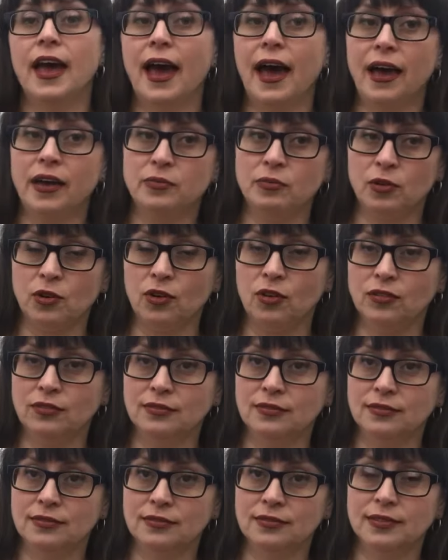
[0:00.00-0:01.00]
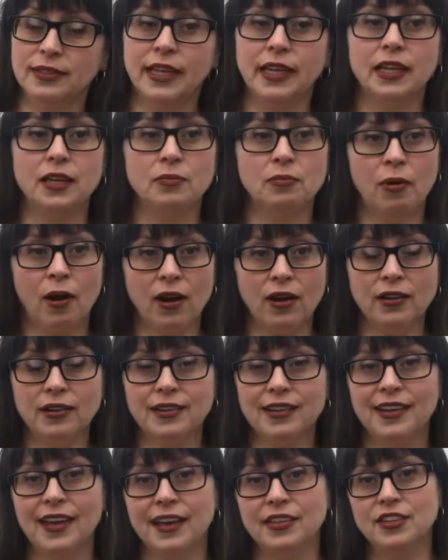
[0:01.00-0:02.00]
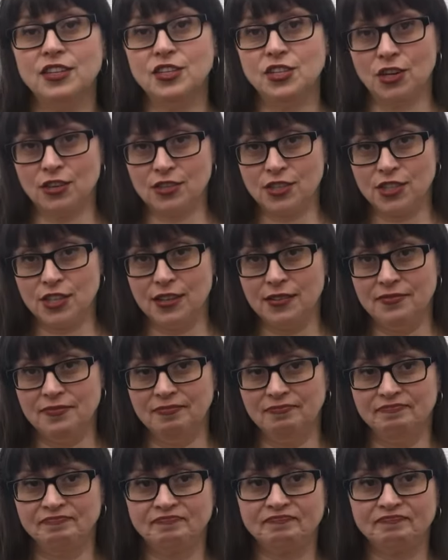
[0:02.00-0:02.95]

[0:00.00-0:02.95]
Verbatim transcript: Admiral, Lincoln Park, and the Junction.